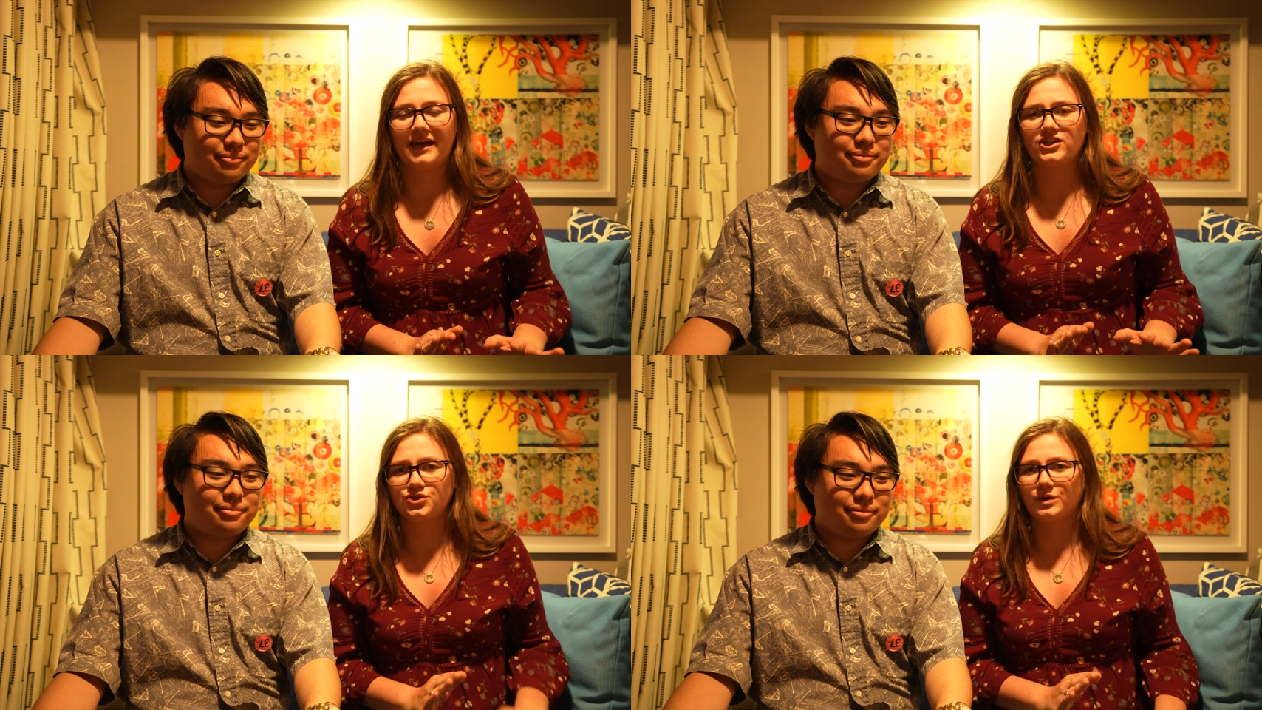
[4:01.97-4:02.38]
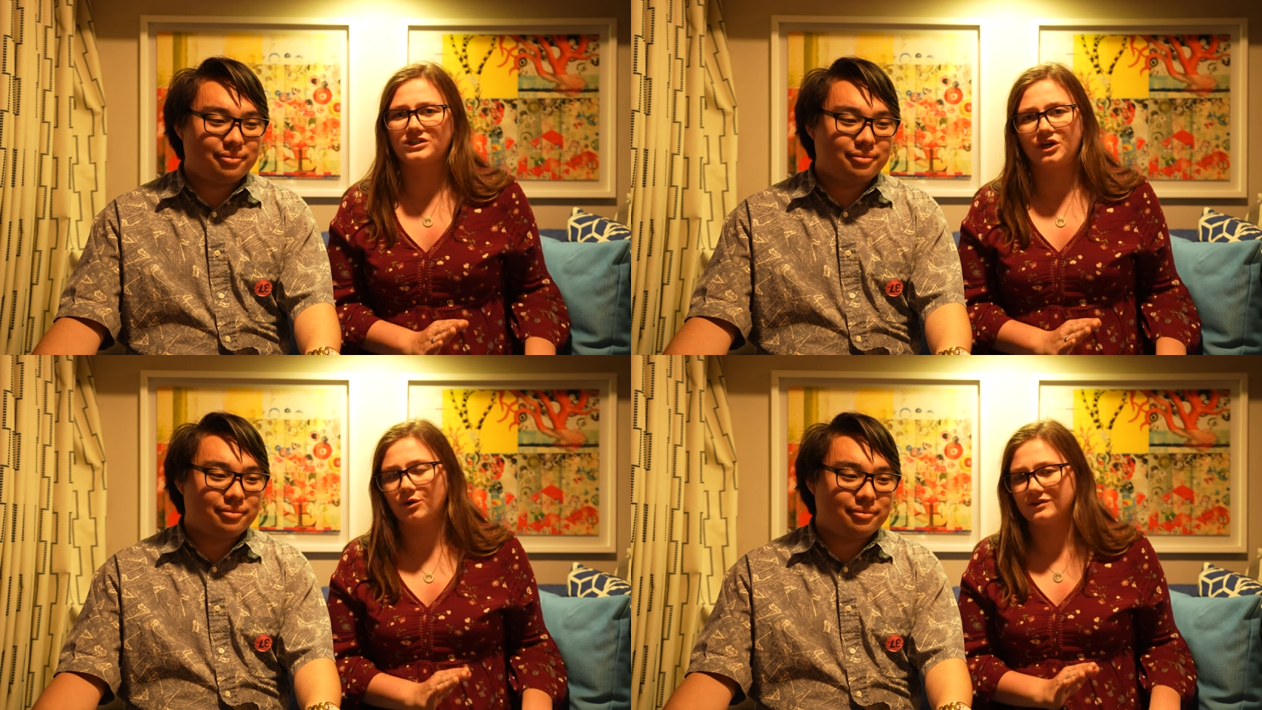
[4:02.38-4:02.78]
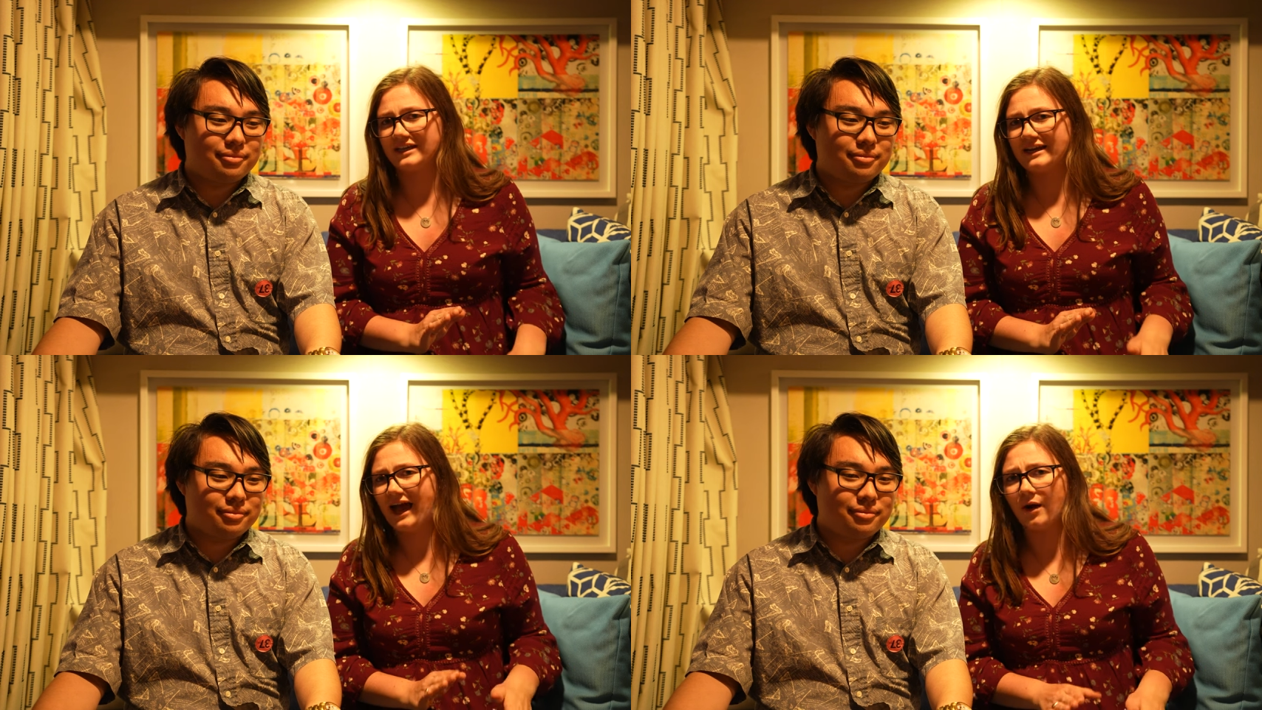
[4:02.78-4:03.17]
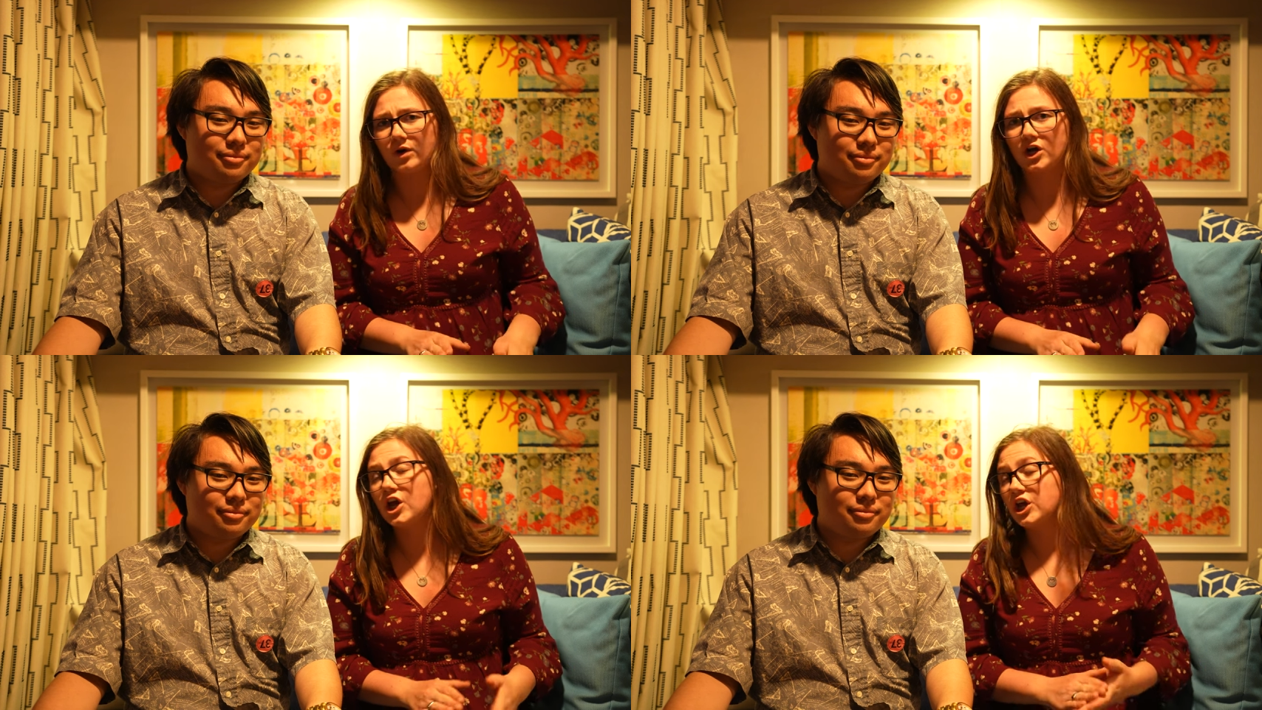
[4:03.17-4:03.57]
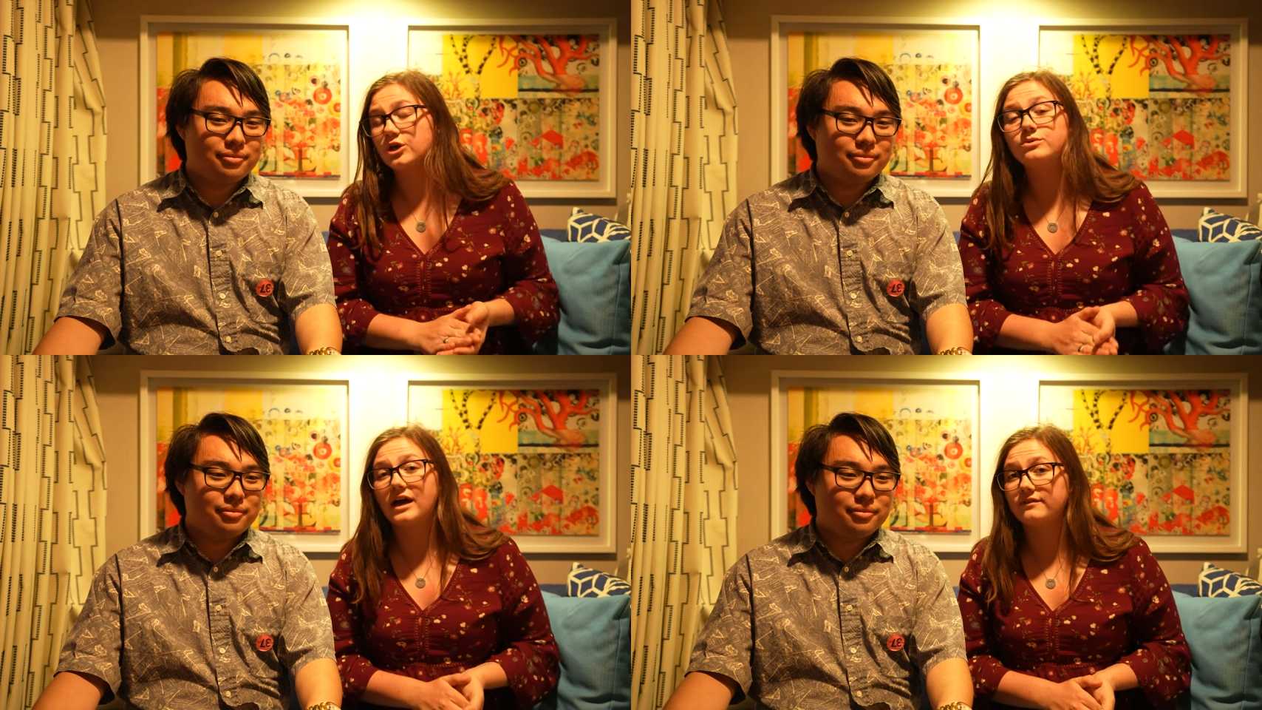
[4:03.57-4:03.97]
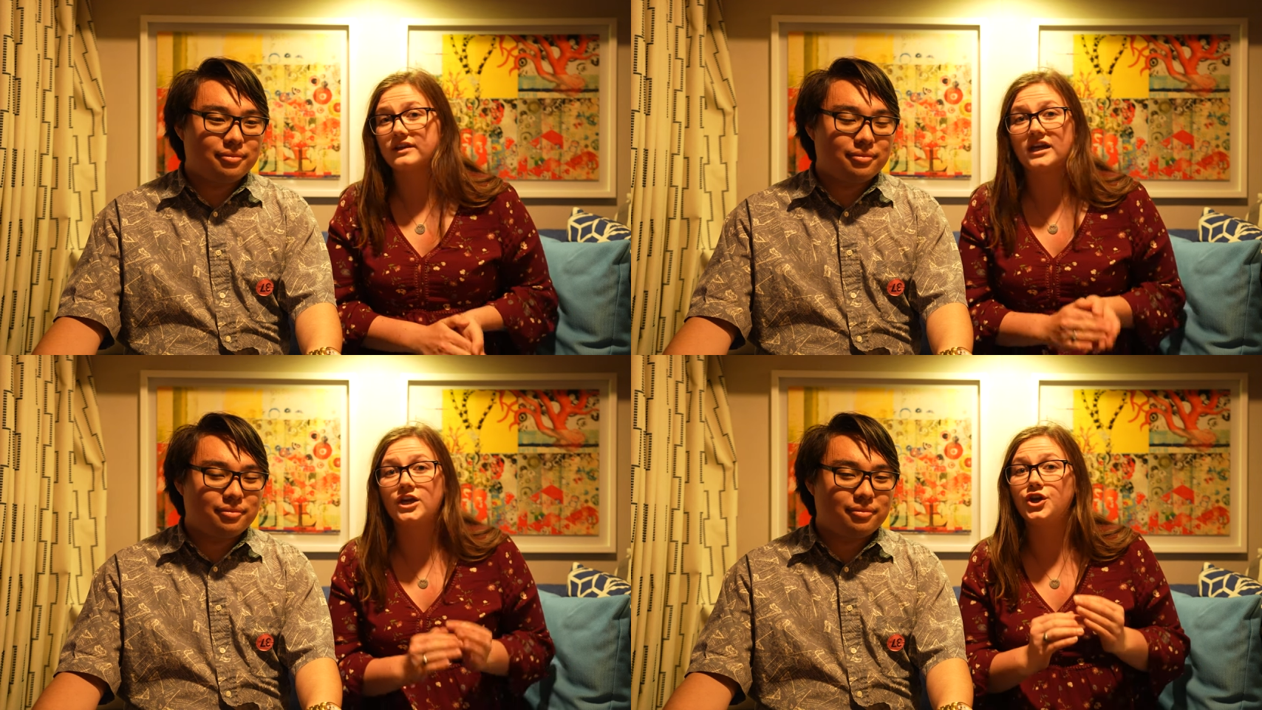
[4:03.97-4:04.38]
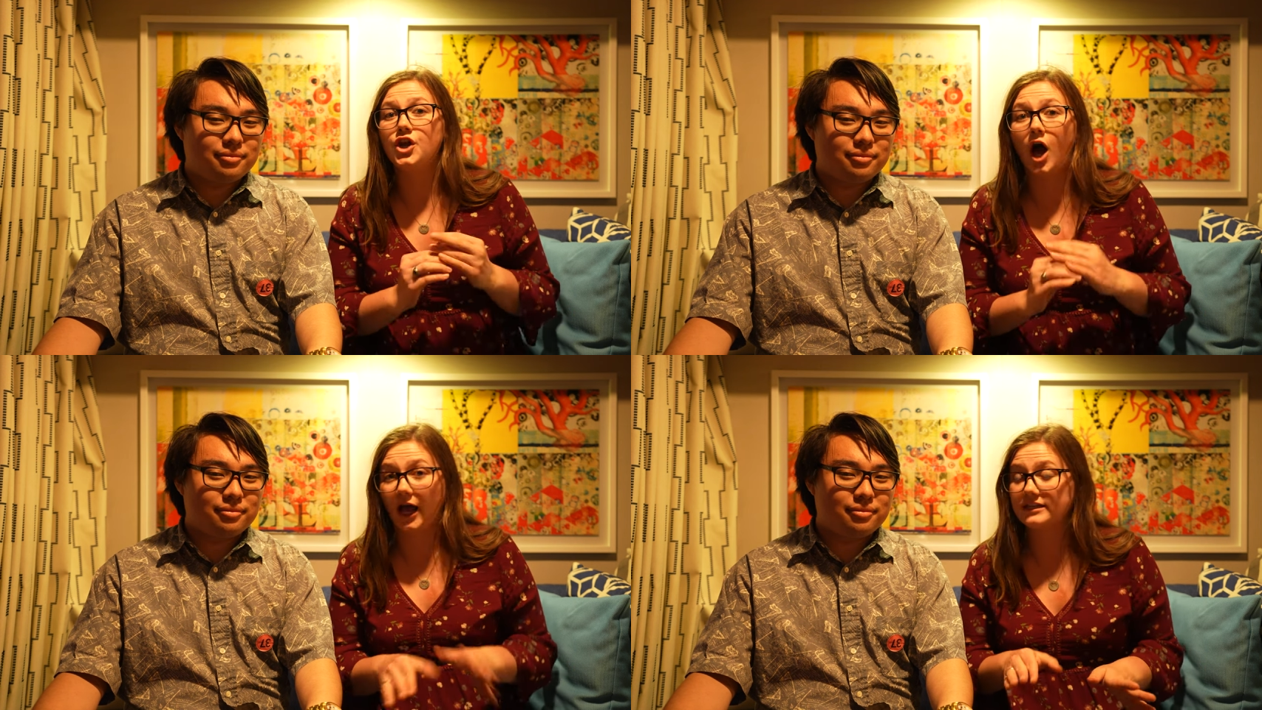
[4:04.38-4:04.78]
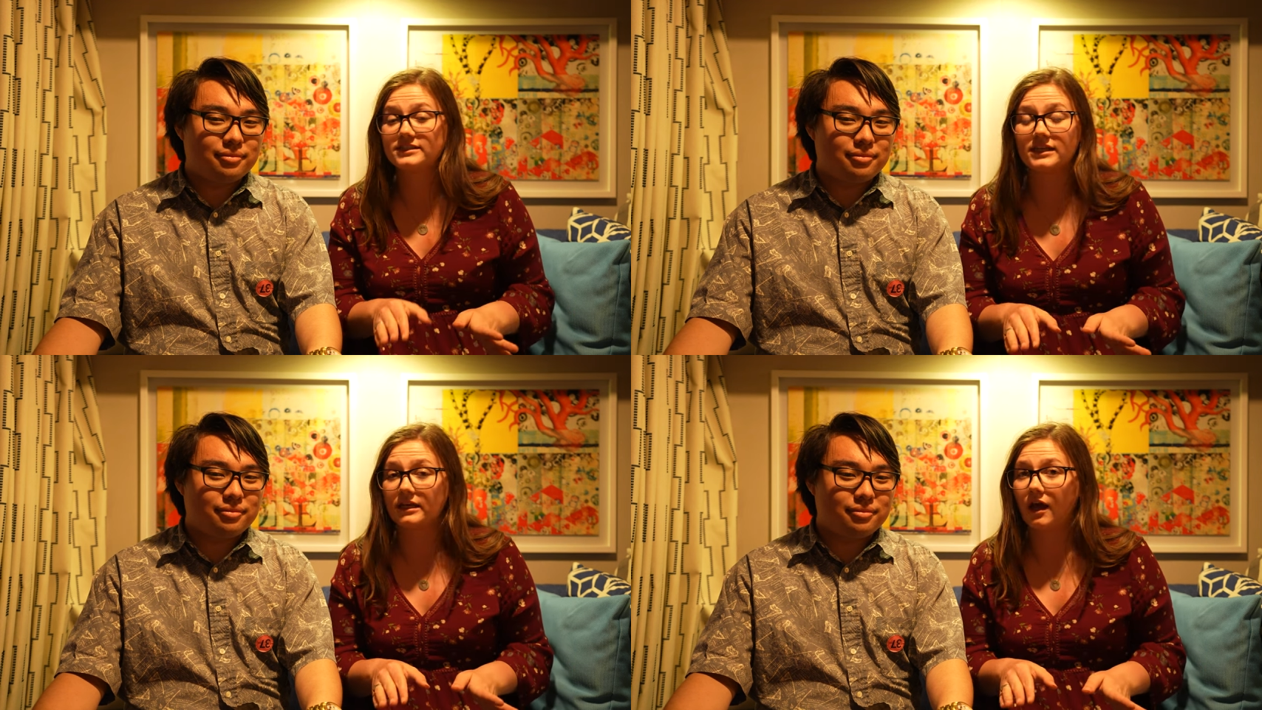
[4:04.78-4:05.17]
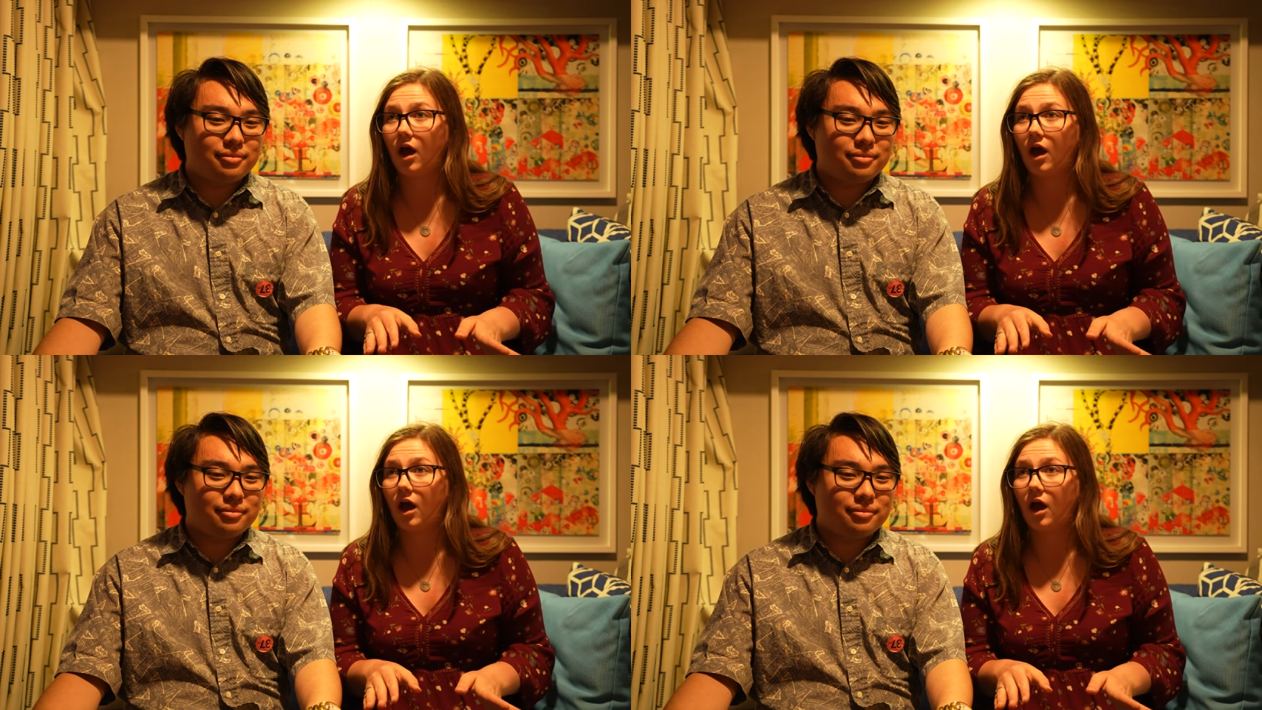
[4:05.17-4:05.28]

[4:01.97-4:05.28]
Speaker 1: that short to only an hour you definitely cannot see